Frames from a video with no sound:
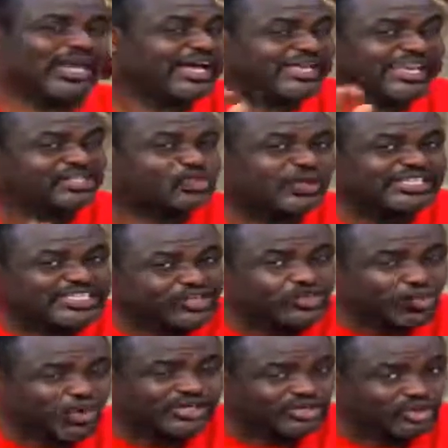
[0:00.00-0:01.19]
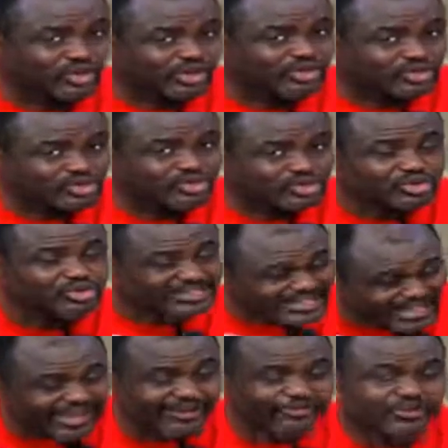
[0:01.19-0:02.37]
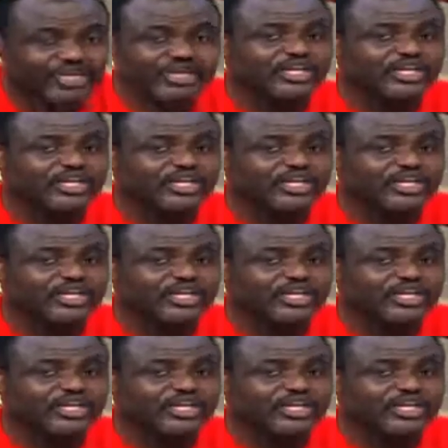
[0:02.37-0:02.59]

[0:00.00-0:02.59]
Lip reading: And that's what this word is going to do to you today.